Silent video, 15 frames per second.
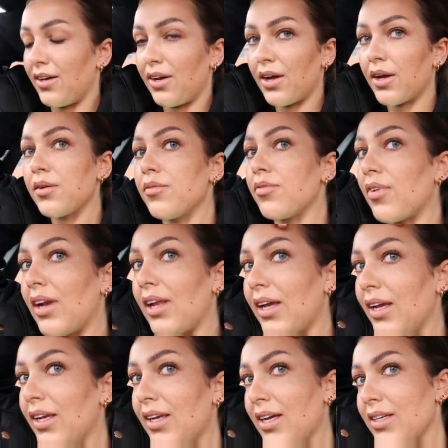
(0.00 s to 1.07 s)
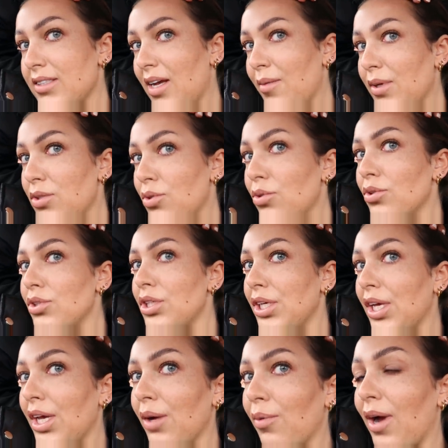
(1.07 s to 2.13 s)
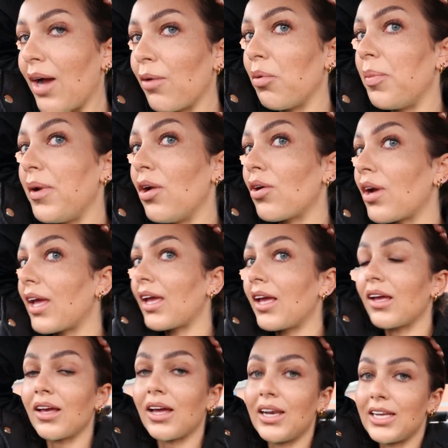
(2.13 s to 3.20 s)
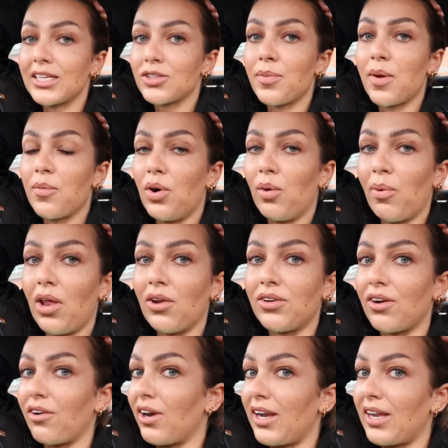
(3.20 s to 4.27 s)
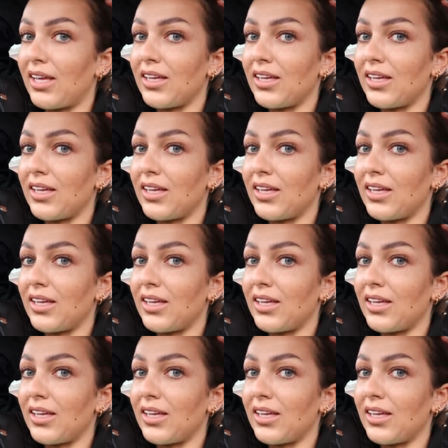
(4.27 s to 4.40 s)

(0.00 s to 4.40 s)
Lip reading: and hopefully next time I talk to you, I will be looking a little bit more blonder at